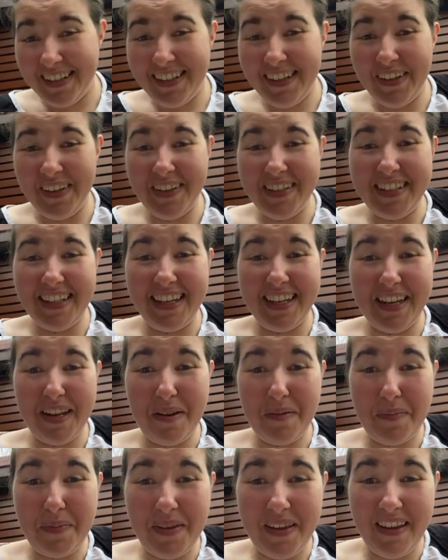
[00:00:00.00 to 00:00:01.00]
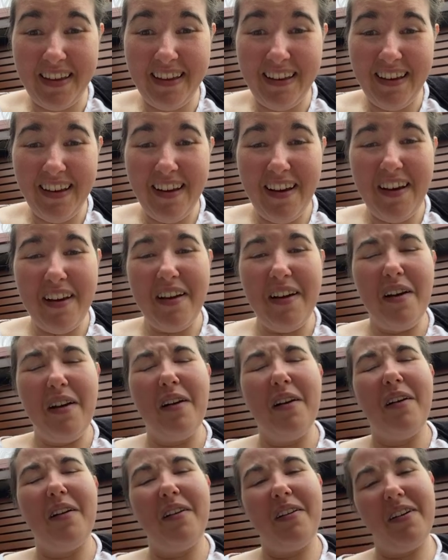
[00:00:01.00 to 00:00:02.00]
Who's it gonna be?
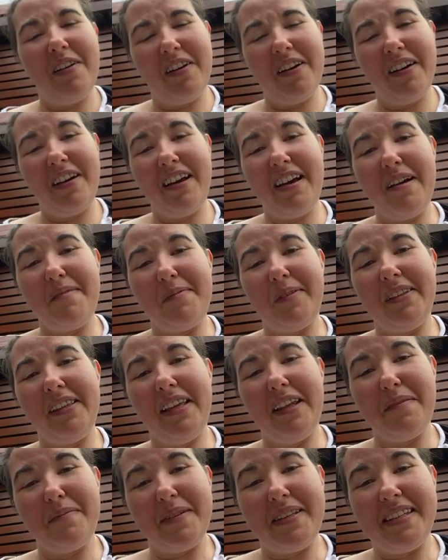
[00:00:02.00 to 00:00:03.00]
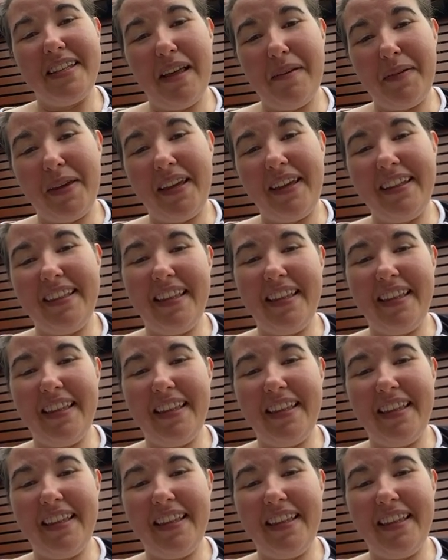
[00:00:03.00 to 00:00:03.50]
Oh, come on. Let it be Sammy.